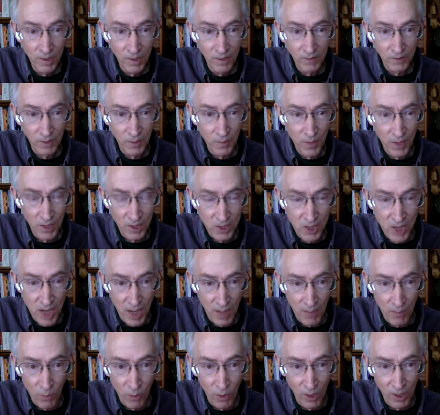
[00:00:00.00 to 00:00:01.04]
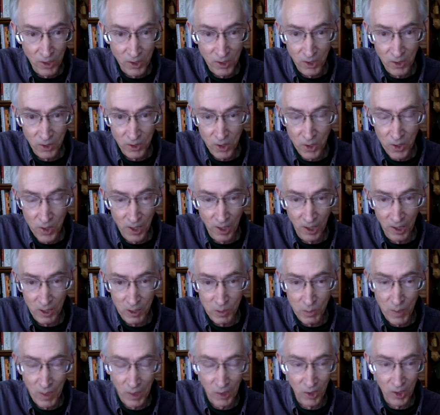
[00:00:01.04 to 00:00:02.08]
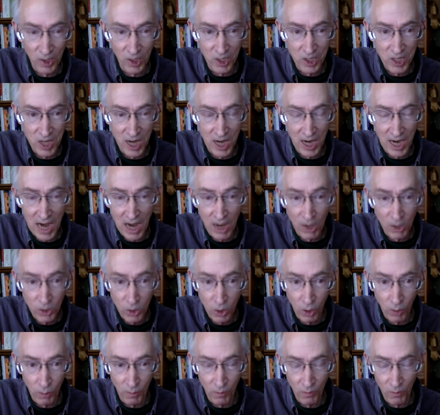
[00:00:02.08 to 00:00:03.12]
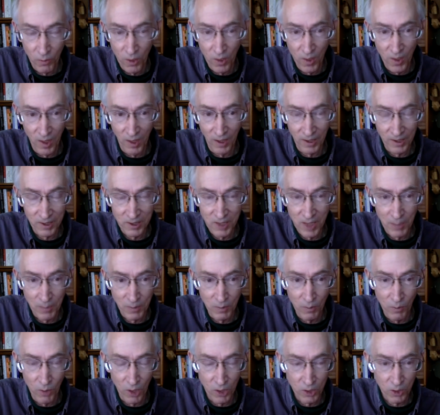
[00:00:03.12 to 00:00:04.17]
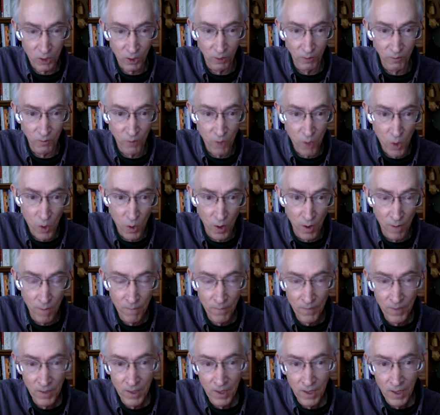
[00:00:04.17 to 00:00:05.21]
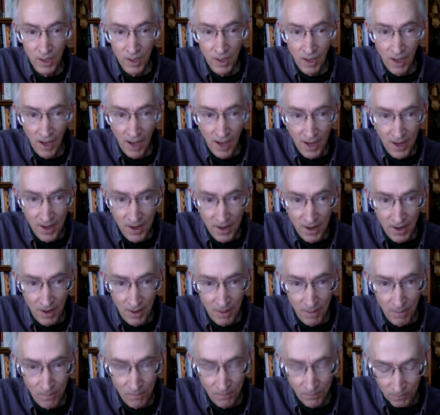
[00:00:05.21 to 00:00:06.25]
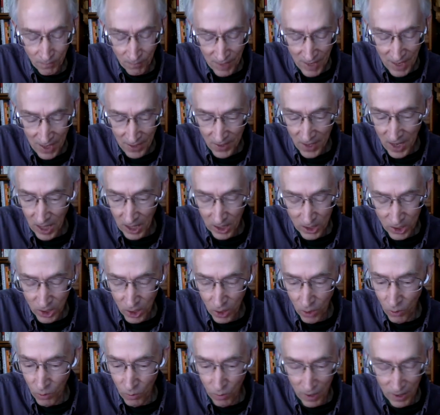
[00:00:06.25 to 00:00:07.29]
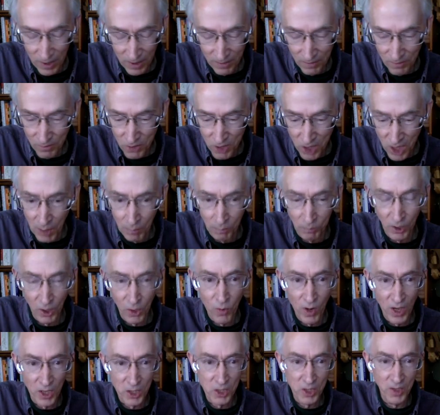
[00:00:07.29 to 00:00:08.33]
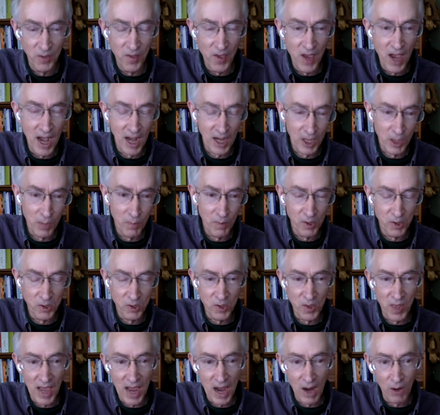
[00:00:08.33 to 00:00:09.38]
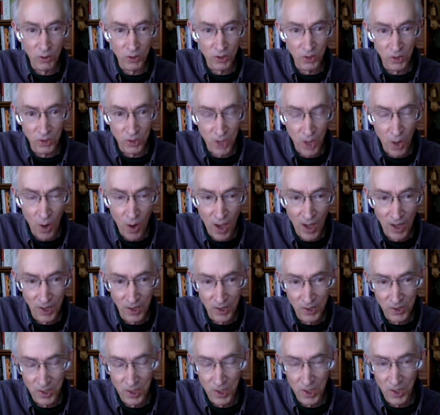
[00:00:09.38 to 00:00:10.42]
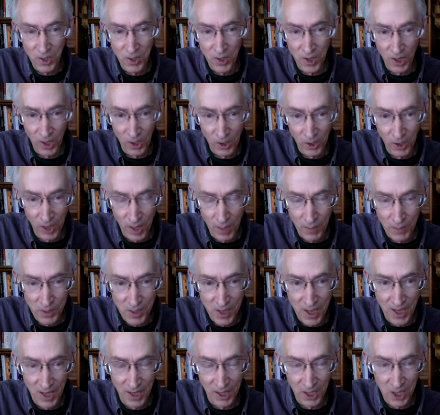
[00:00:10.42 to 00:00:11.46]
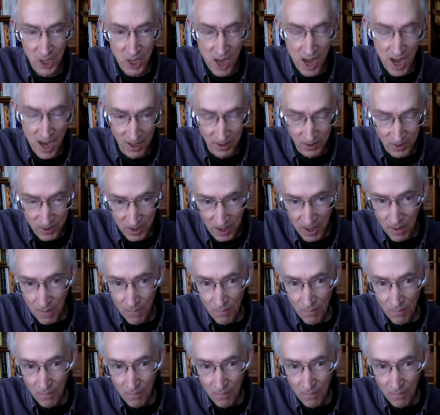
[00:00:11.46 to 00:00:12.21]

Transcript: from their standpoints, and so they'll inspect the entire household before they'll accept a morsel of food. And um, and they also uh, sharply question the occupants of the house and so on to see that they're good, upstanding Jains.